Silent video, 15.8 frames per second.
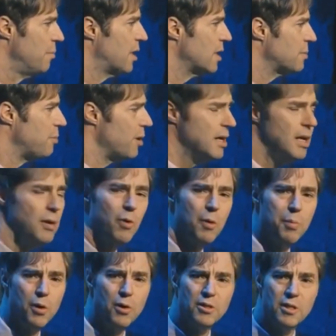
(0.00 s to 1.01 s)
But explaining
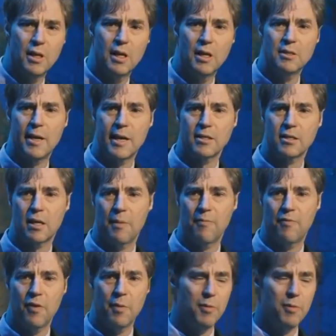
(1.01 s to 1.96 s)
where birds and insects come